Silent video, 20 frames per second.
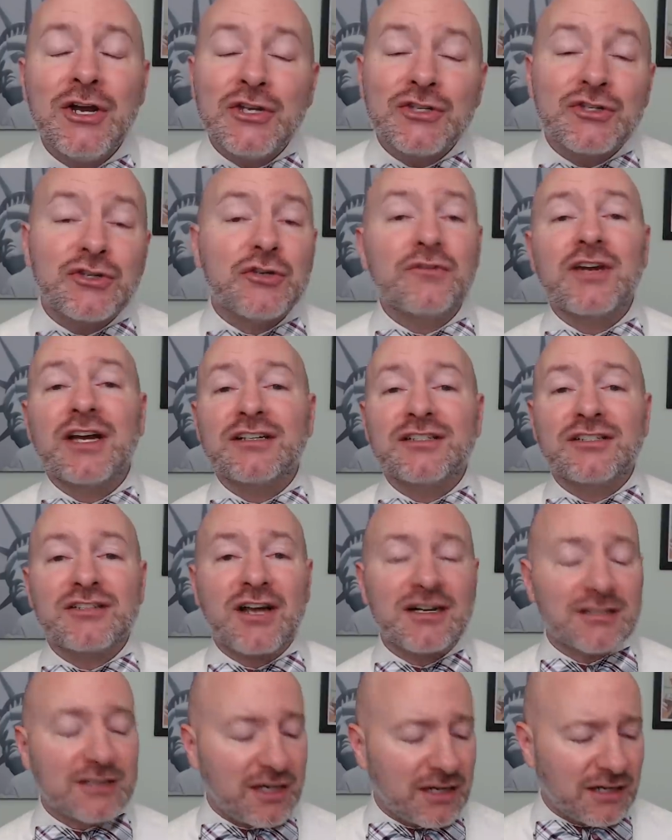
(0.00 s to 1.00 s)
So you've got
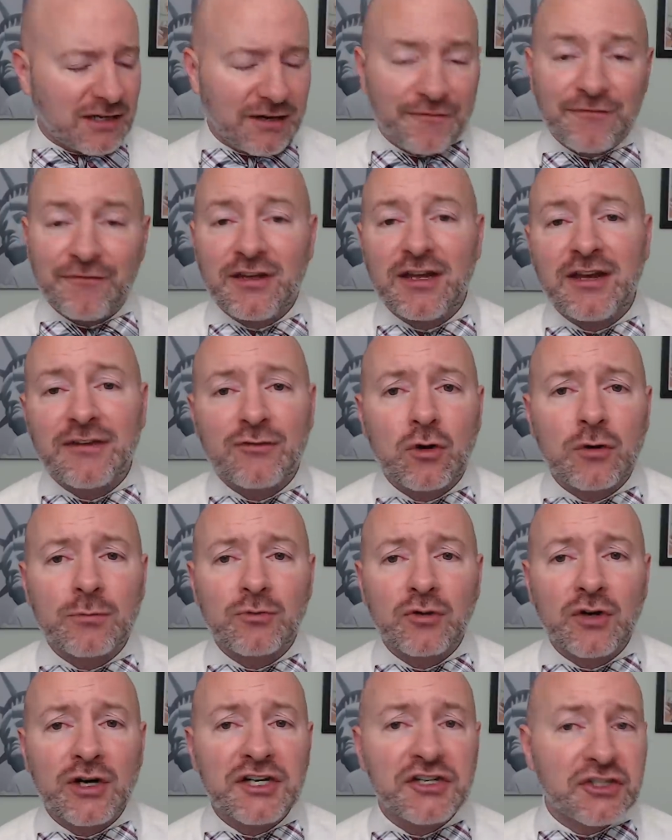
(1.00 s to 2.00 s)
stocks like a VF
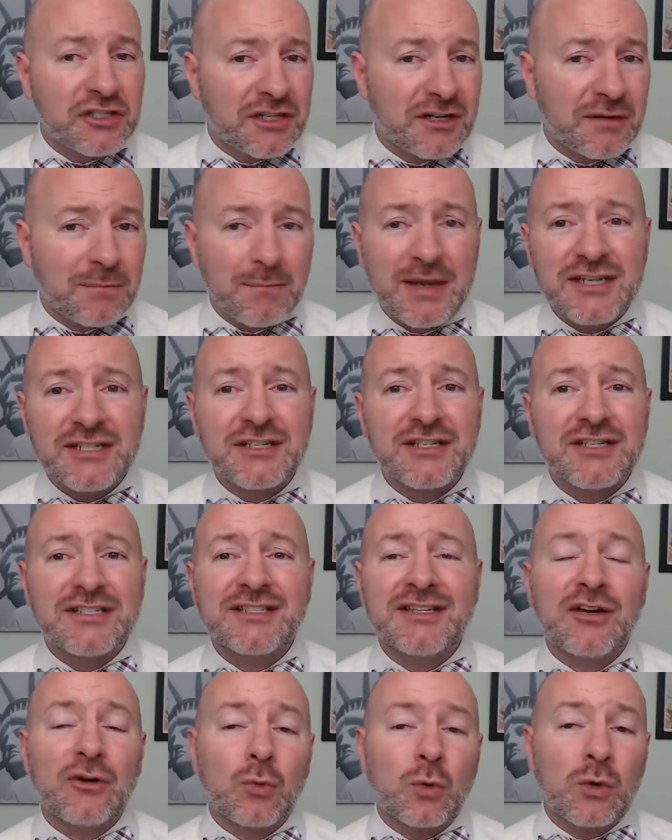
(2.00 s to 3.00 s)
Corporation and
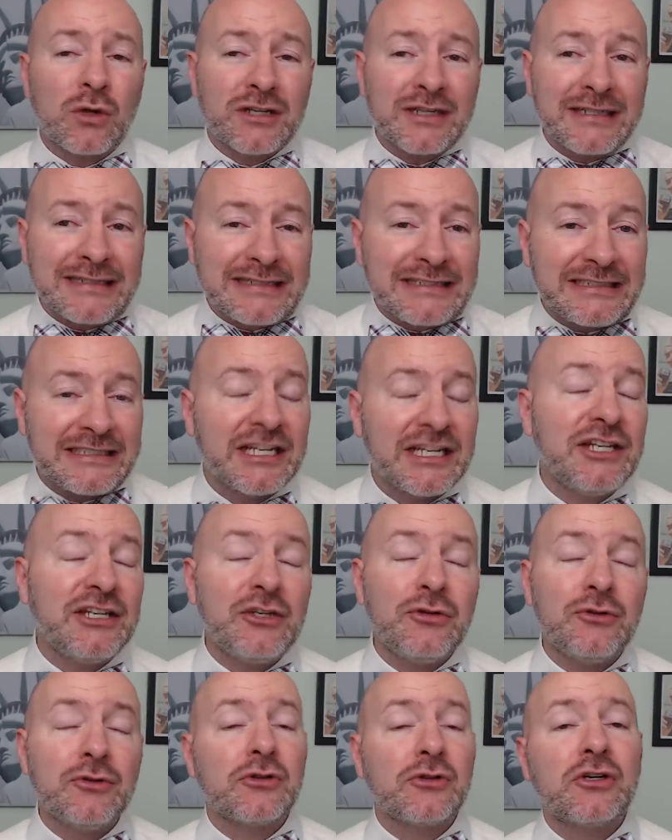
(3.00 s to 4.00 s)
Macy's that will
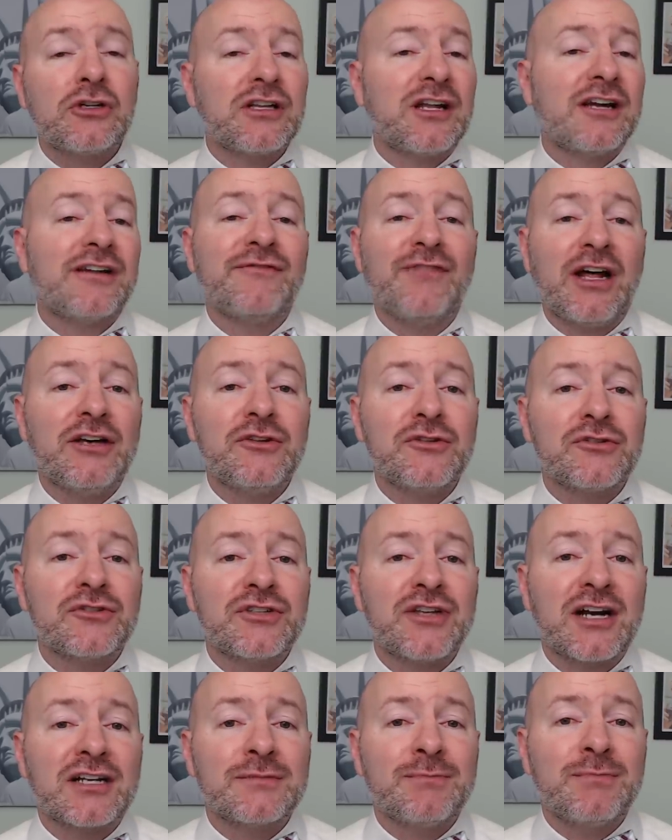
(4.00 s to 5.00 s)
continue to look like value
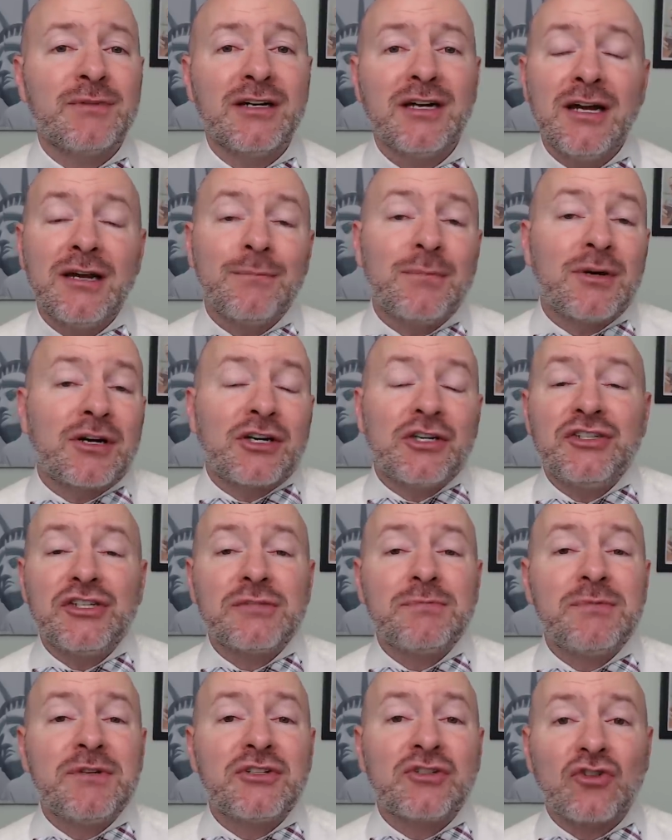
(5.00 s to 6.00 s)
stocks, but, but could
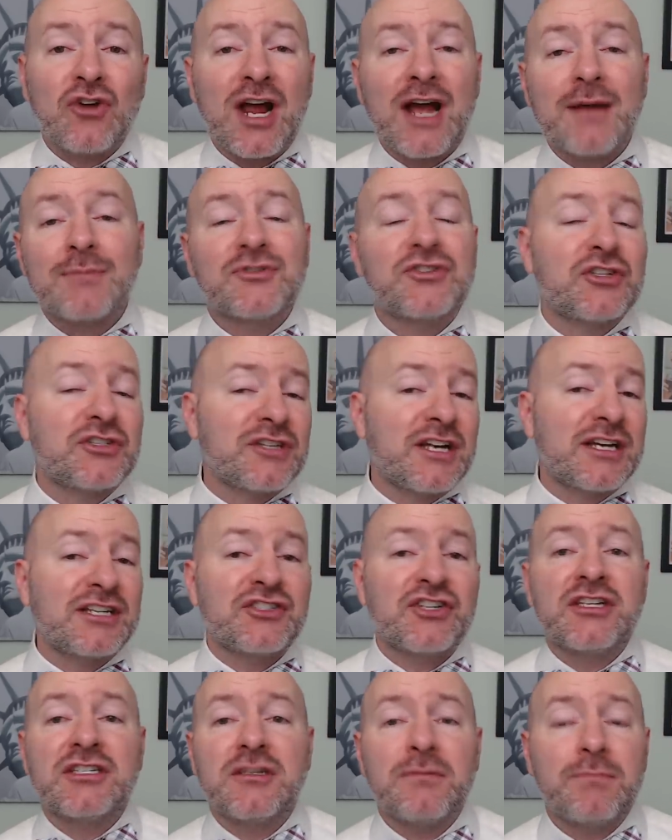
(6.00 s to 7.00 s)
just be traps just
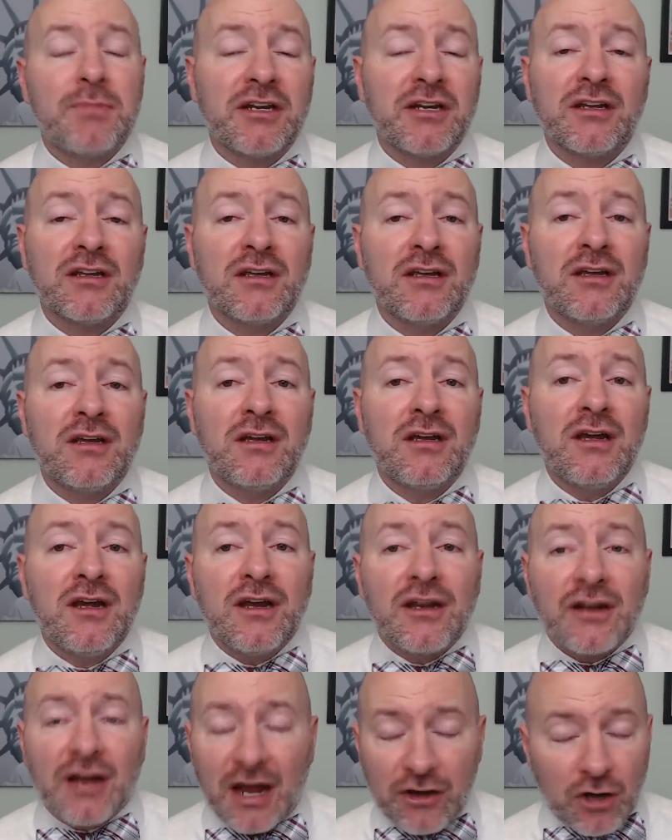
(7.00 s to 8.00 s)
like JCPenney.
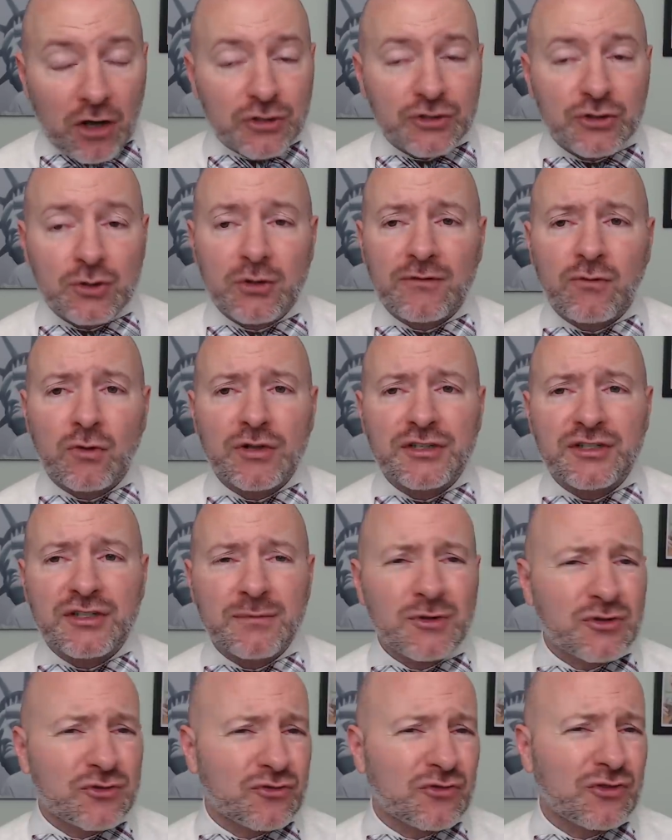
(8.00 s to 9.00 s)
Now, I'd also avoid
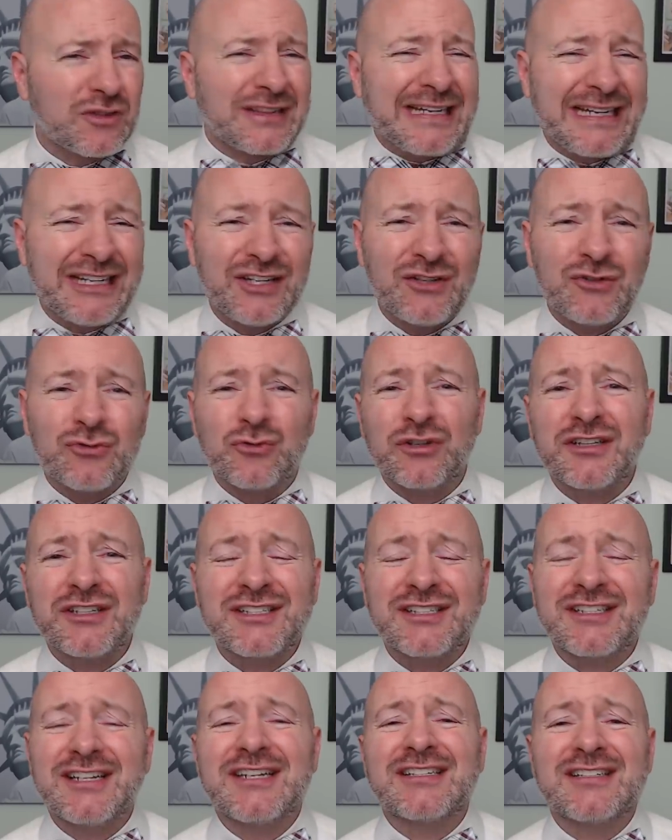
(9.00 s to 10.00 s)
some of those related real
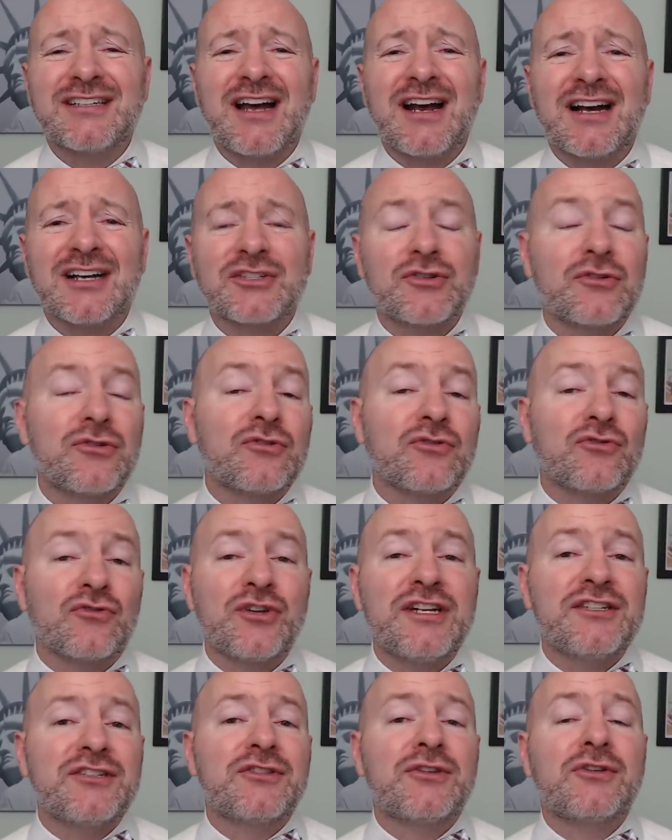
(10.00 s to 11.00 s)
estate stocks, so the
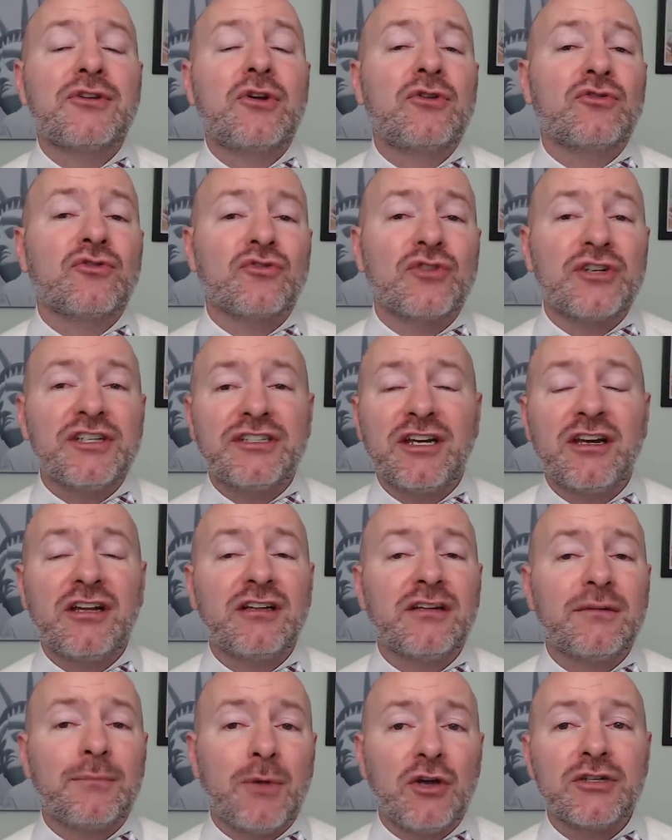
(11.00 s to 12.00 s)
REITs that own
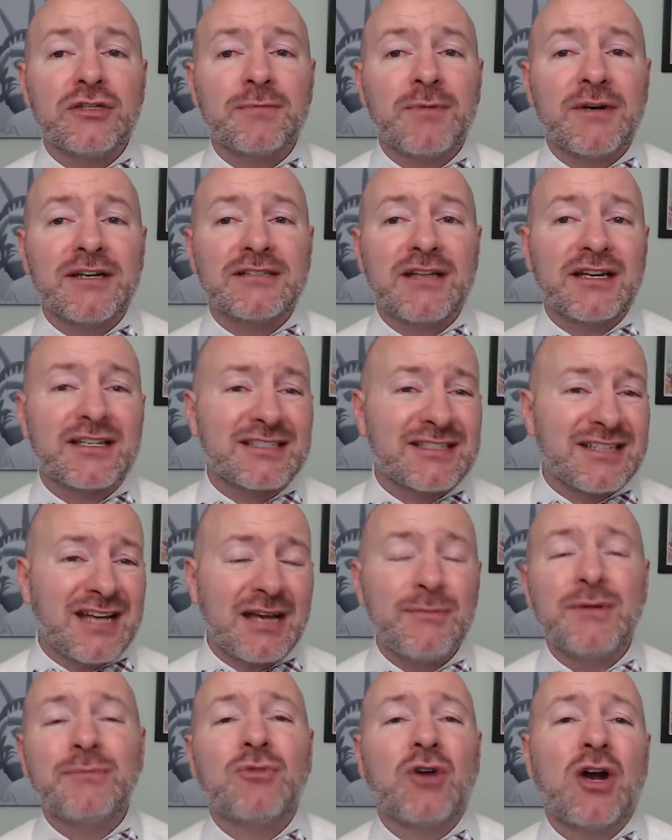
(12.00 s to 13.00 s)
retail and mall space like
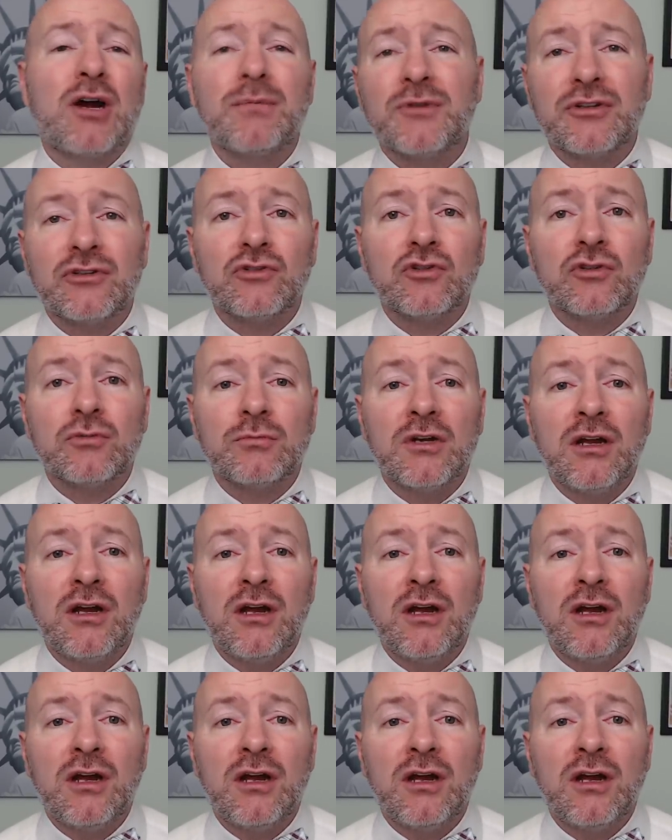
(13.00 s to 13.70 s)
Simon Property Group.